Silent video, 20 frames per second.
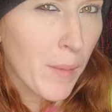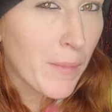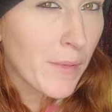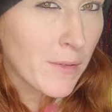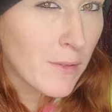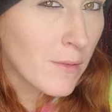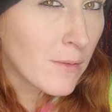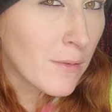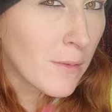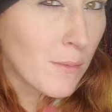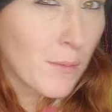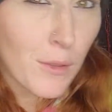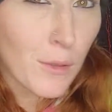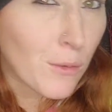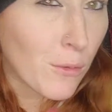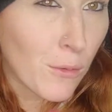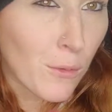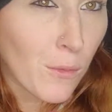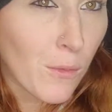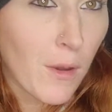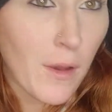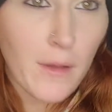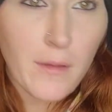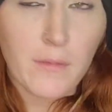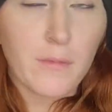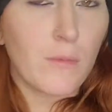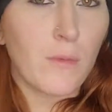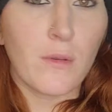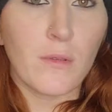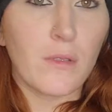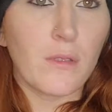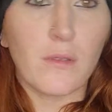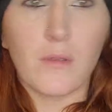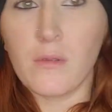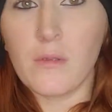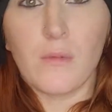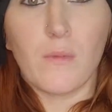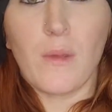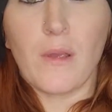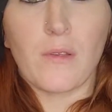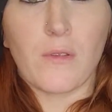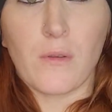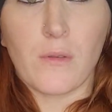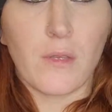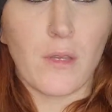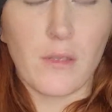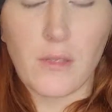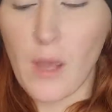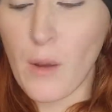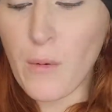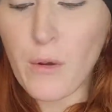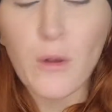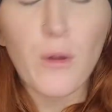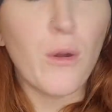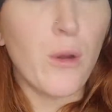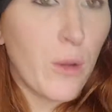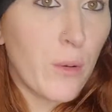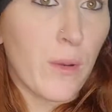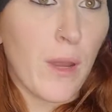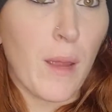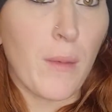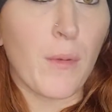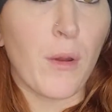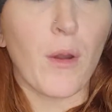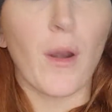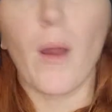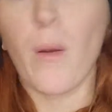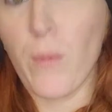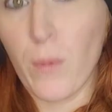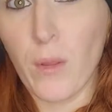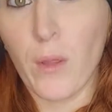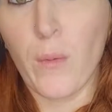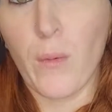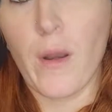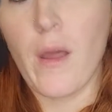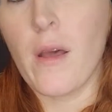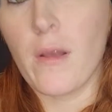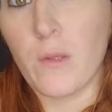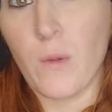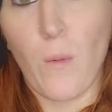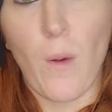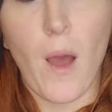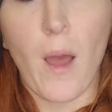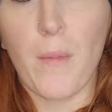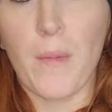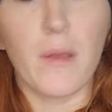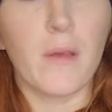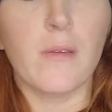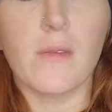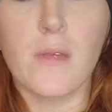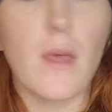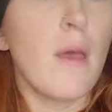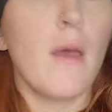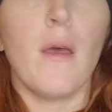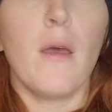missing something or what? It just makes no sense. I want to know who named her, and I really want to ask why, because